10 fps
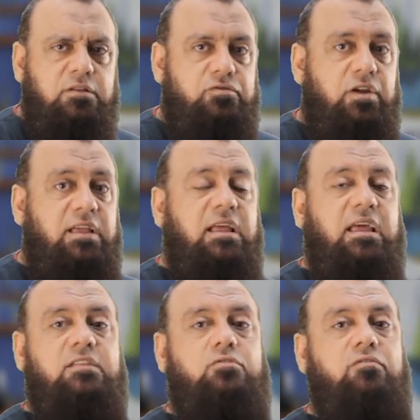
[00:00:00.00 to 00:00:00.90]
draining
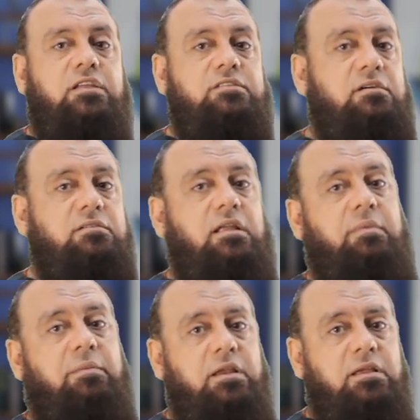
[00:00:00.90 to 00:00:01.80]
into the internal
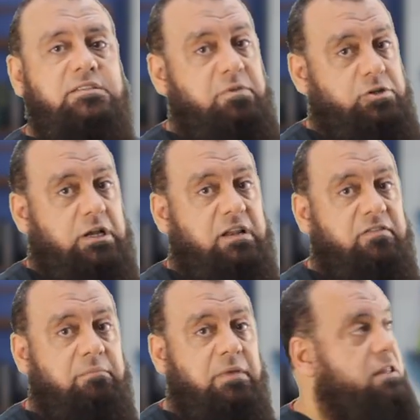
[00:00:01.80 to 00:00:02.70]
mammary, especially
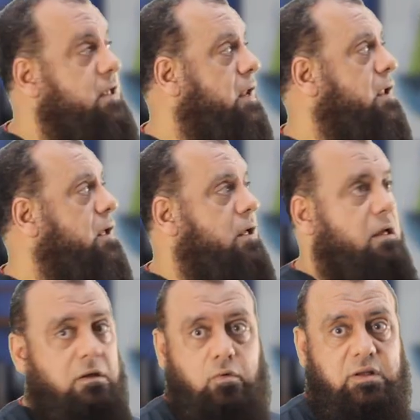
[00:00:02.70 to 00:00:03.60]
the medial
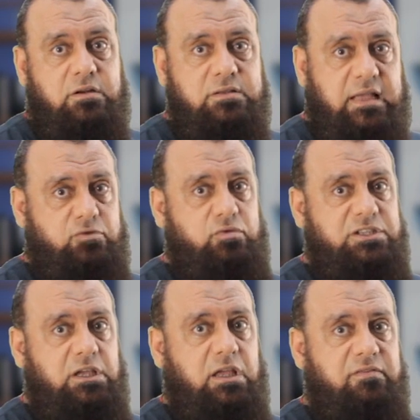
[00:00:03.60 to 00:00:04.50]
quadrant, as we
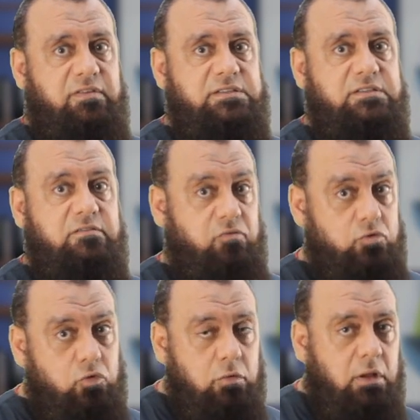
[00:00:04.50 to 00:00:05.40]
see in this
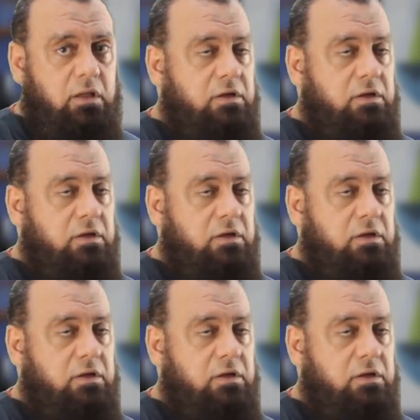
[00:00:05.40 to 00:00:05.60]
photo,